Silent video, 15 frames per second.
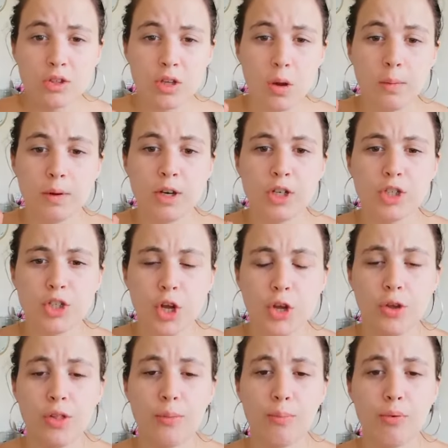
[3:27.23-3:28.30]
so I'm going to show
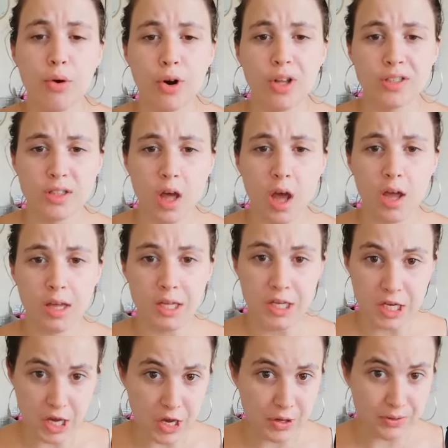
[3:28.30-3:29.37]
you the products that I
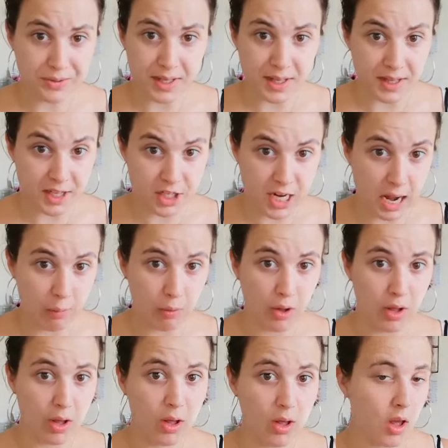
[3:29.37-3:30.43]
use in the
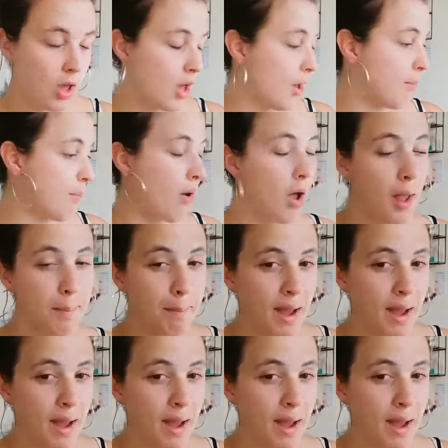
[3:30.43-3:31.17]
shower. I